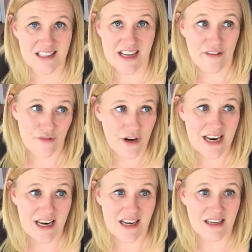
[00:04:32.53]
debt
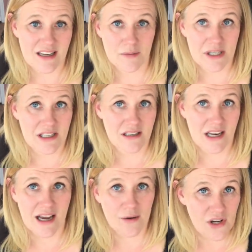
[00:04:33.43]
free. I mean,
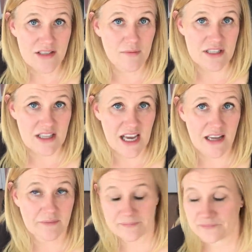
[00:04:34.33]
how awesome is that?
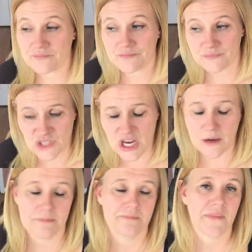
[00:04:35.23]
So,
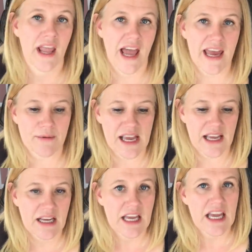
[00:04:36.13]
Anyway,